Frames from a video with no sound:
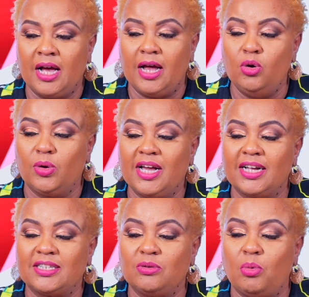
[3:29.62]
looking
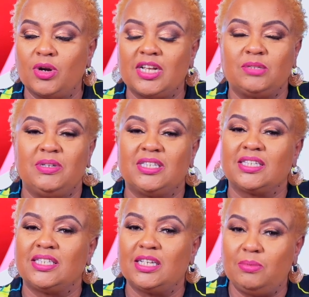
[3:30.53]
at what has been
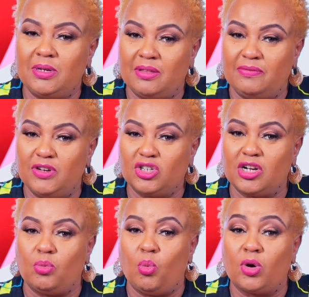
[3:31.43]
successful in the vision
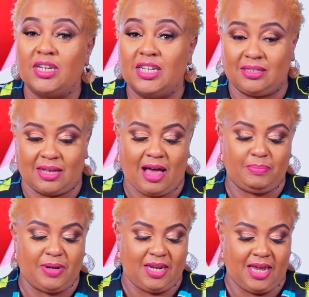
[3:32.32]
and what needs to
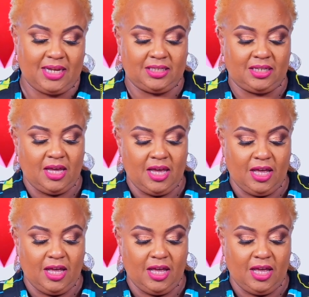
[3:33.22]
happen next.